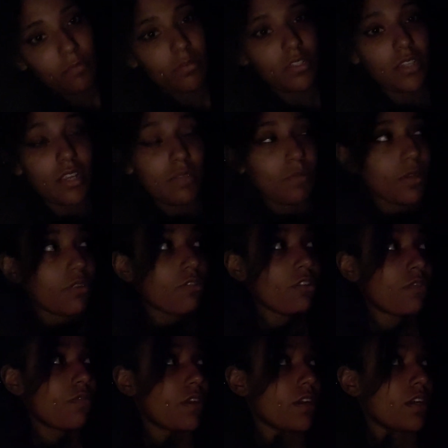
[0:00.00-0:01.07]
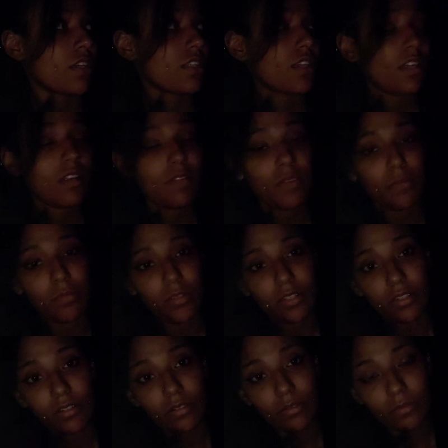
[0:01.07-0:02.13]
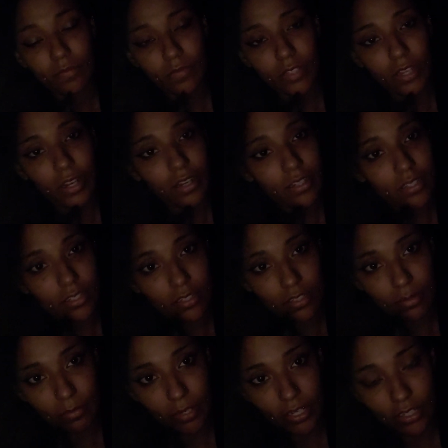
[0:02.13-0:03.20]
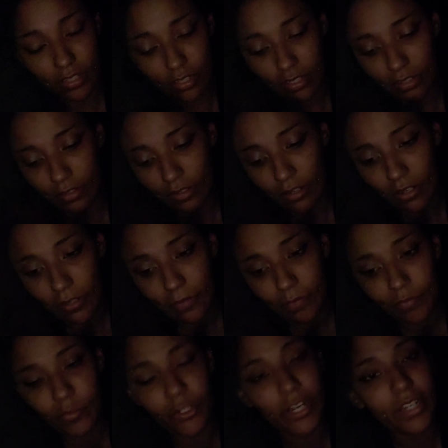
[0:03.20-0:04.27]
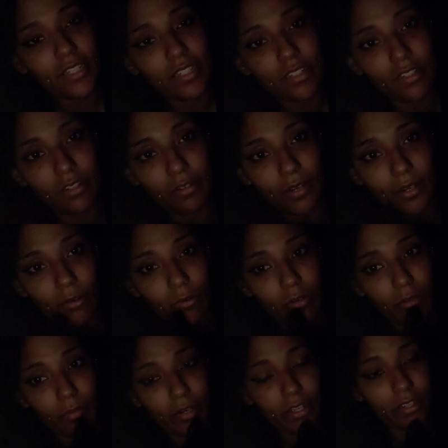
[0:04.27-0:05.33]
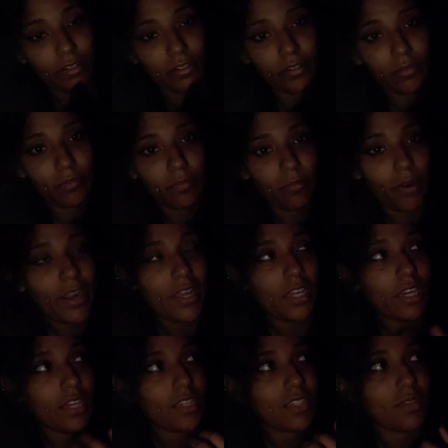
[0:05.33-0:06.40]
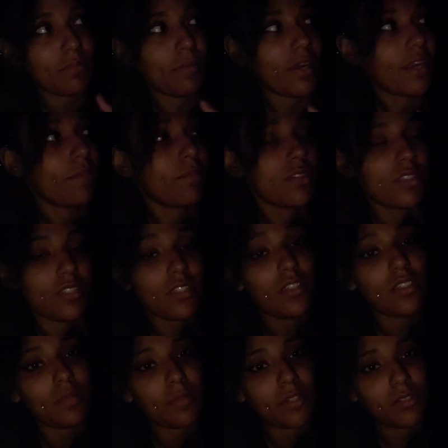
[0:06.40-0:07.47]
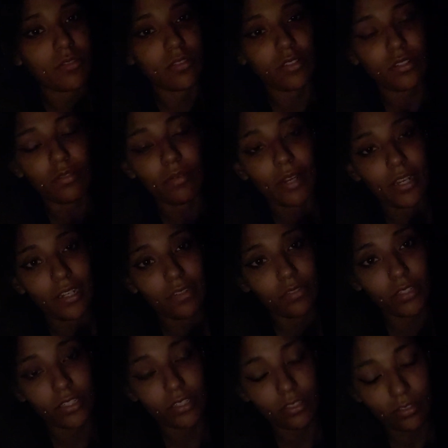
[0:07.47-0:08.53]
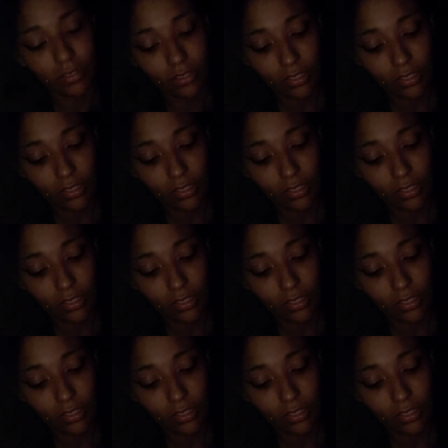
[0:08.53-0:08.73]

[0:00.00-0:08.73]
Besides my three favorites, I love them too. Toxin is amazing. Drax is a great older brother. Riot likes to bite, but she's special too. I love her.